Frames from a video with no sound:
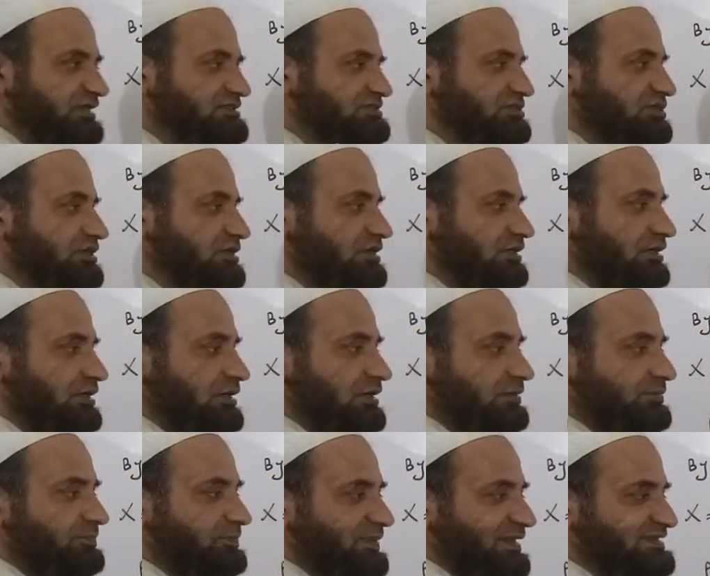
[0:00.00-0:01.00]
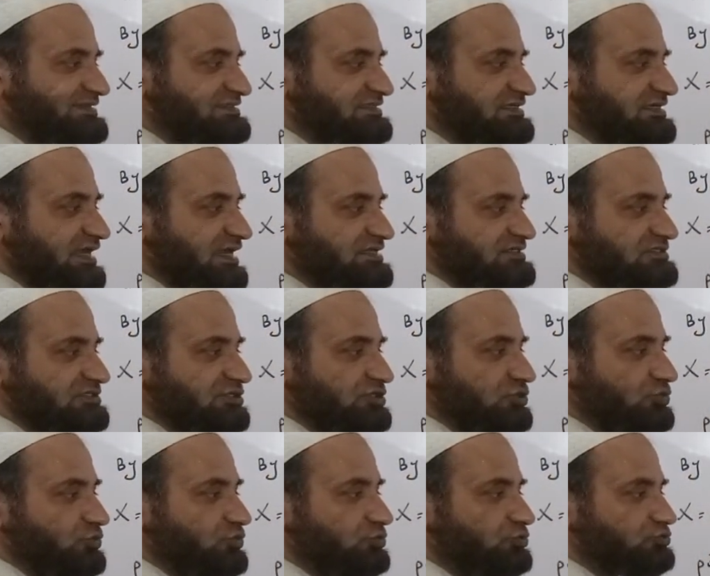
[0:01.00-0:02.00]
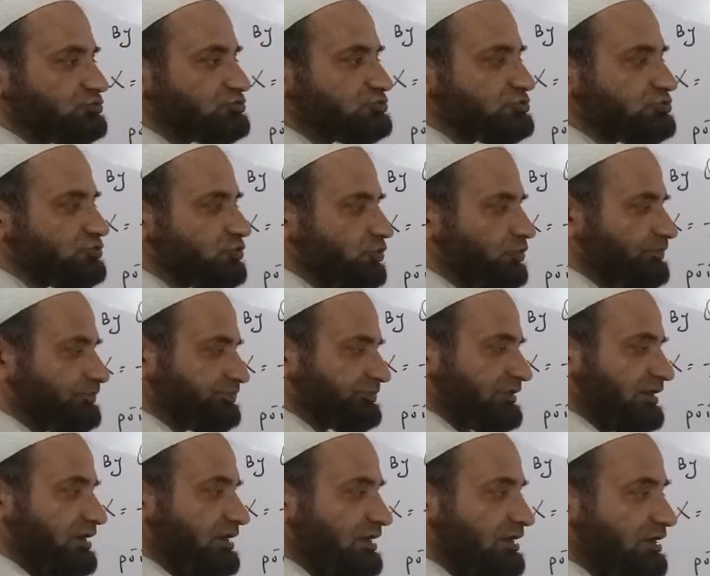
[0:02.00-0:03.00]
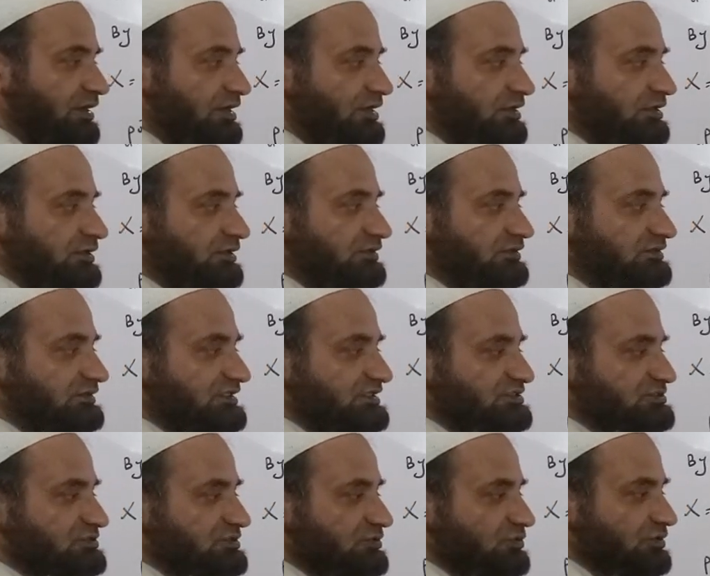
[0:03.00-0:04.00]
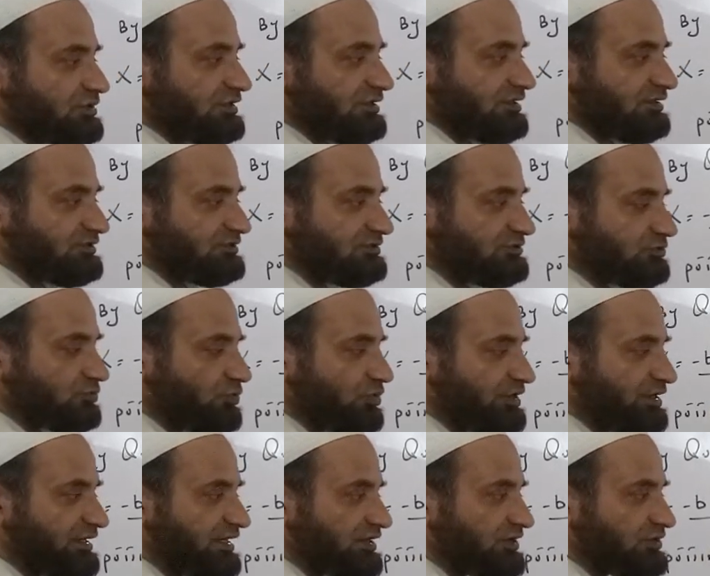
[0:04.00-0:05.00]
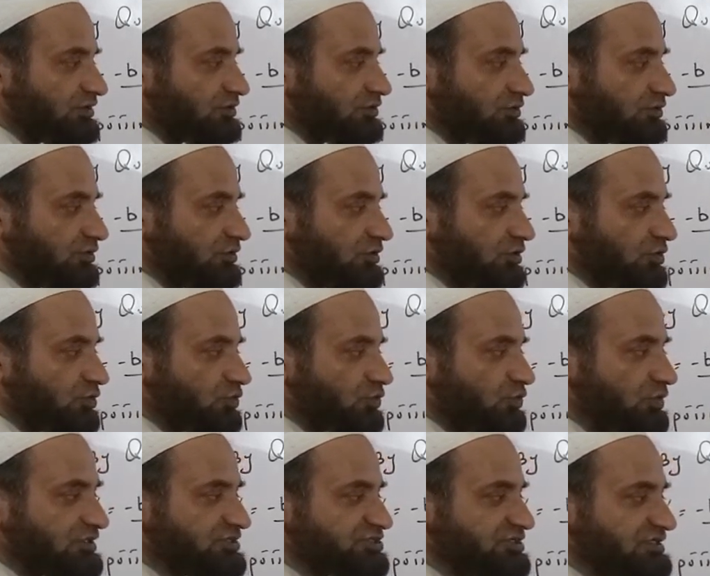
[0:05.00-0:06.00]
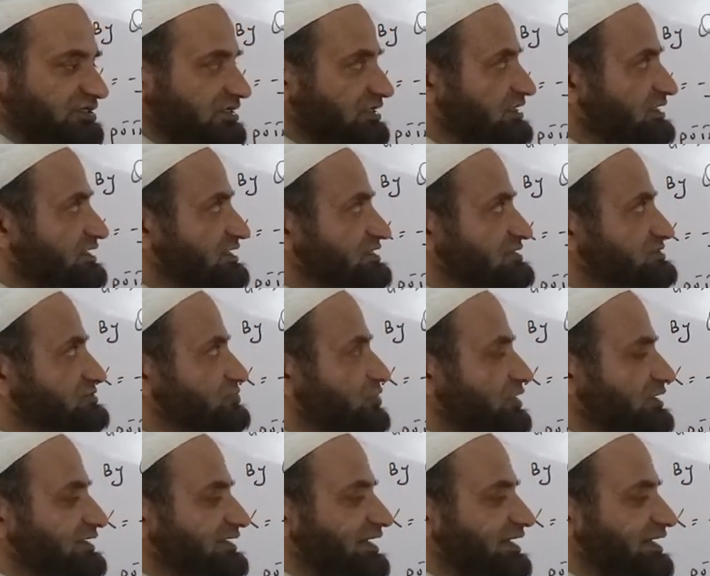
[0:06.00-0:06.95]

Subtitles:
square plus 3x equal to 0. This quadratic equation is not